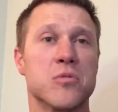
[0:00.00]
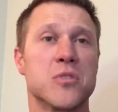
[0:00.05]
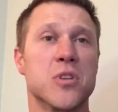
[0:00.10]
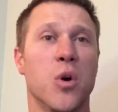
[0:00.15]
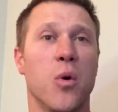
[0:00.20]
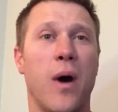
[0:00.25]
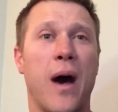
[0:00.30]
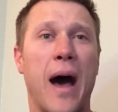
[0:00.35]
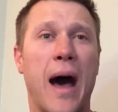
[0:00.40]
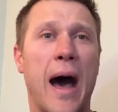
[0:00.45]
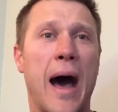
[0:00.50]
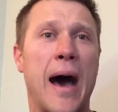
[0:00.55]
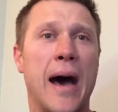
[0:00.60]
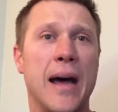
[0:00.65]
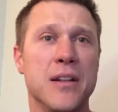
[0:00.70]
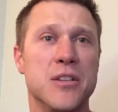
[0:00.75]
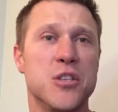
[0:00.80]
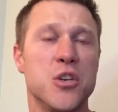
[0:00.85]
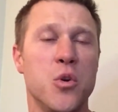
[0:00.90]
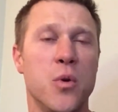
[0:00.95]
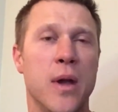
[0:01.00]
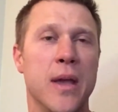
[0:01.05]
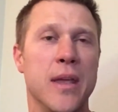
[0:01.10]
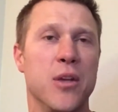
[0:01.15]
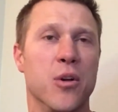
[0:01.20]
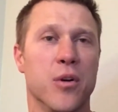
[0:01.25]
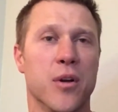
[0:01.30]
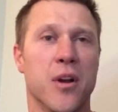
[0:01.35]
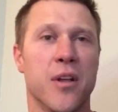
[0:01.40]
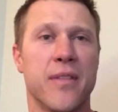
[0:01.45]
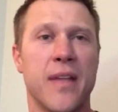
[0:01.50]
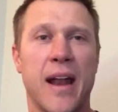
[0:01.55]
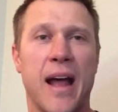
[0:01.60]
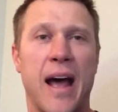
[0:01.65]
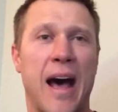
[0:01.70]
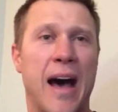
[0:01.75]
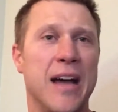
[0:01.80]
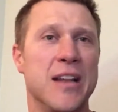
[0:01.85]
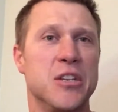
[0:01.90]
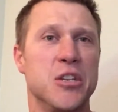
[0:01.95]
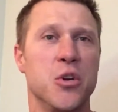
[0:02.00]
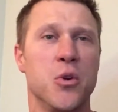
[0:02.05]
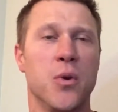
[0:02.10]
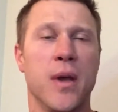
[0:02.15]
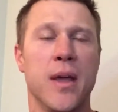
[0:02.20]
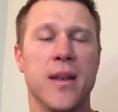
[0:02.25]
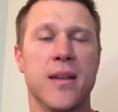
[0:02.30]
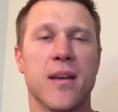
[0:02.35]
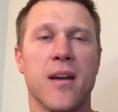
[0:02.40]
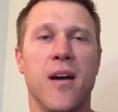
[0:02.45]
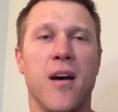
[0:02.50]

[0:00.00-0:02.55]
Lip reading: So I do it. You'll hear that I do it